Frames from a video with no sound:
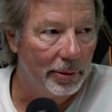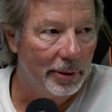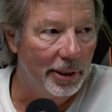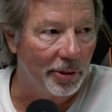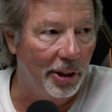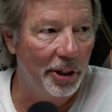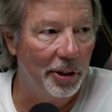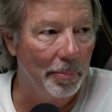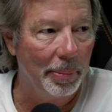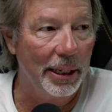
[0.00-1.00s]
It's
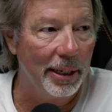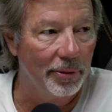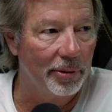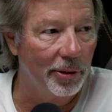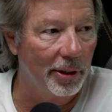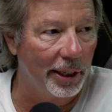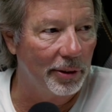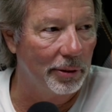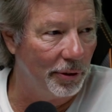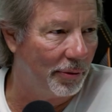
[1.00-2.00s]
clear beads. They look like
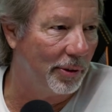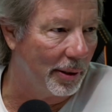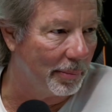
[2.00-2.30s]
you've seen them.